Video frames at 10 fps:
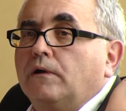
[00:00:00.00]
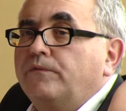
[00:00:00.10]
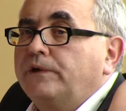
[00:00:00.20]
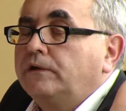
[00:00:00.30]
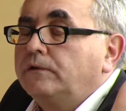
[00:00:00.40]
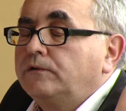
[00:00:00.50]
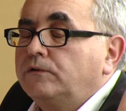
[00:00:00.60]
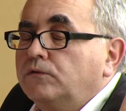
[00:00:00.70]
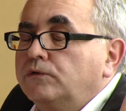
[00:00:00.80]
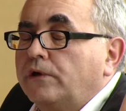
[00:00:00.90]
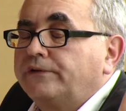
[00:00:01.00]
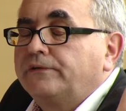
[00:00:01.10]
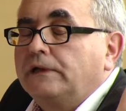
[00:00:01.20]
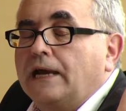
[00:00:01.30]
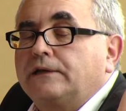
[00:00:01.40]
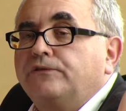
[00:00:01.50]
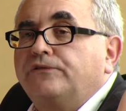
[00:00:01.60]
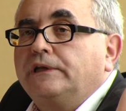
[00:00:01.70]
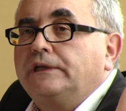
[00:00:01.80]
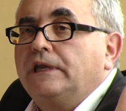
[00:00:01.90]
We do not like to
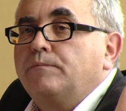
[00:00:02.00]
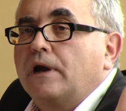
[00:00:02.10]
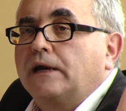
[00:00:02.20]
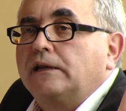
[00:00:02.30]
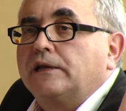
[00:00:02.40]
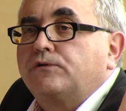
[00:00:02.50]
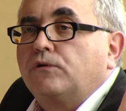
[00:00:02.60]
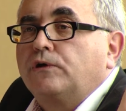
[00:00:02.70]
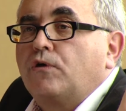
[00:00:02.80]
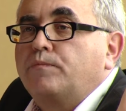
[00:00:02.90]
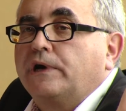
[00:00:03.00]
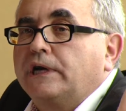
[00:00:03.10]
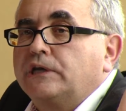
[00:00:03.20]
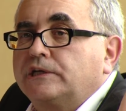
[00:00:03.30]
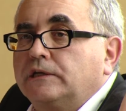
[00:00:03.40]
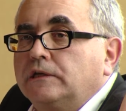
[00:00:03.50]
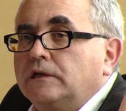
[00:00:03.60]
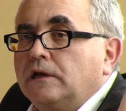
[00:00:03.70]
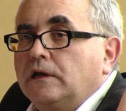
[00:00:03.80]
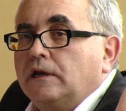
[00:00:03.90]
see deeper regulatory cooperation
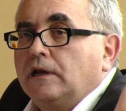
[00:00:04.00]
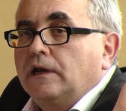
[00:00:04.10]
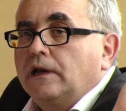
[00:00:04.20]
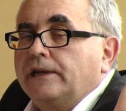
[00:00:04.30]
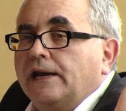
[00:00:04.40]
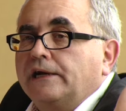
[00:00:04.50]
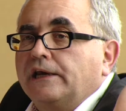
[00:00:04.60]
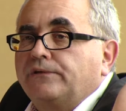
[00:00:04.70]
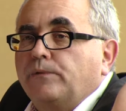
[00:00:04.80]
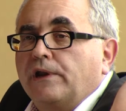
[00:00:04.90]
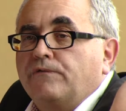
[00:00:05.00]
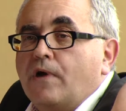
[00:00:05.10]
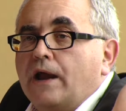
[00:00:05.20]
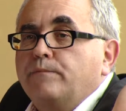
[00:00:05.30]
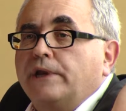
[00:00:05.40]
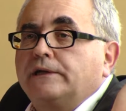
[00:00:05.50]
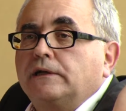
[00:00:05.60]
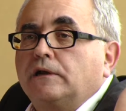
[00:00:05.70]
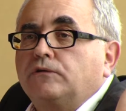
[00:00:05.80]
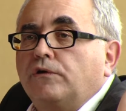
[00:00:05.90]
in areas where
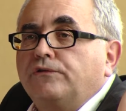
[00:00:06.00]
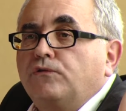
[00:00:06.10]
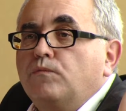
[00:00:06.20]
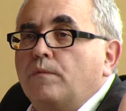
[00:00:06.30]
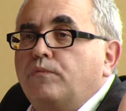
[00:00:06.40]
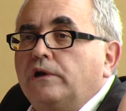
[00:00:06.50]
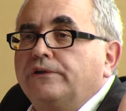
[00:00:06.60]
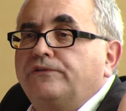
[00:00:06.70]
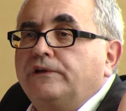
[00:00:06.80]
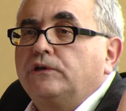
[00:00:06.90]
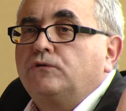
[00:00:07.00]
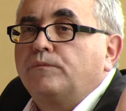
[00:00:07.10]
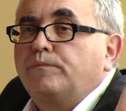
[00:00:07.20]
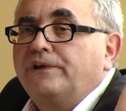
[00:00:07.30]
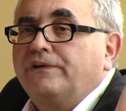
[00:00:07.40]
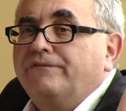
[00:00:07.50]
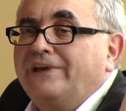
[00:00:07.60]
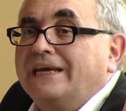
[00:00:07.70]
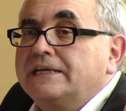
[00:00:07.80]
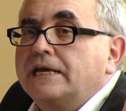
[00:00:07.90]
environmental and consumer policy could be
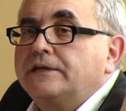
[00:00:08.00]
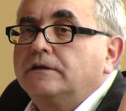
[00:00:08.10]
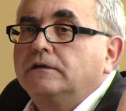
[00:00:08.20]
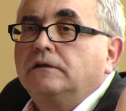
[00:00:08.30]
weakened,